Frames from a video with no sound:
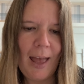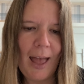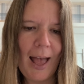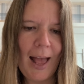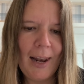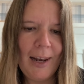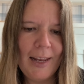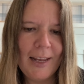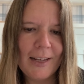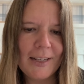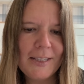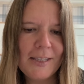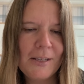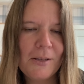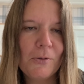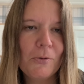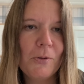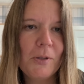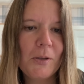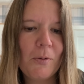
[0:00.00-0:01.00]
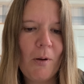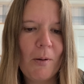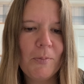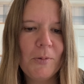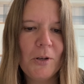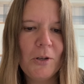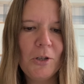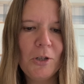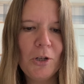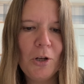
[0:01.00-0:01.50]
Alex is also up
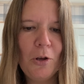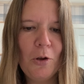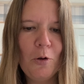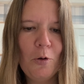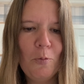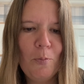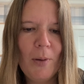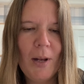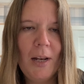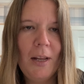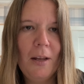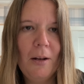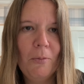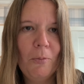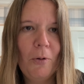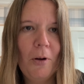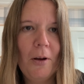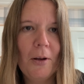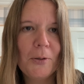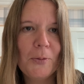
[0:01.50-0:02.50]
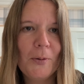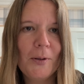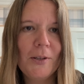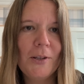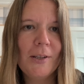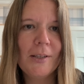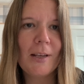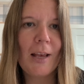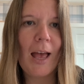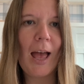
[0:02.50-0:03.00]
to 2 million words,
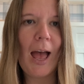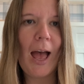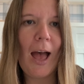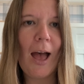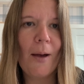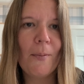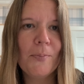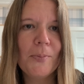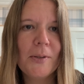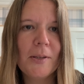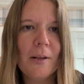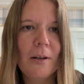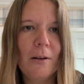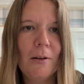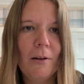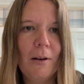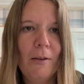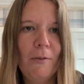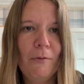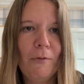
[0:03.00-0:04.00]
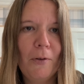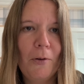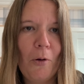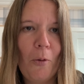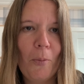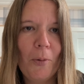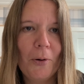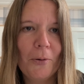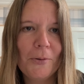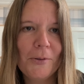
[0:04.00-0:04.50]
which is absolutely
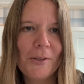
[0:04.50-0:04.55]
phenomenal.